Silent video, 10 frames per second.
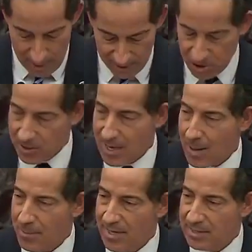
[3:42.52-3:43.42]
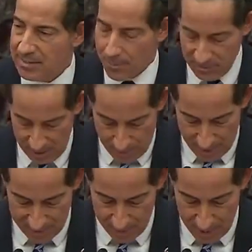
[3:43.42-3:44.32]
and should not be accepted
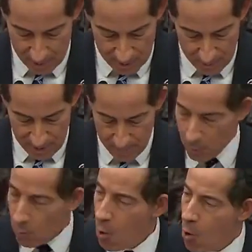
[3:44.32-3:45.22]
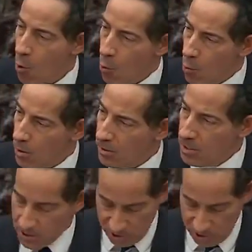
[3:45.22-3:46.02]
by the American people or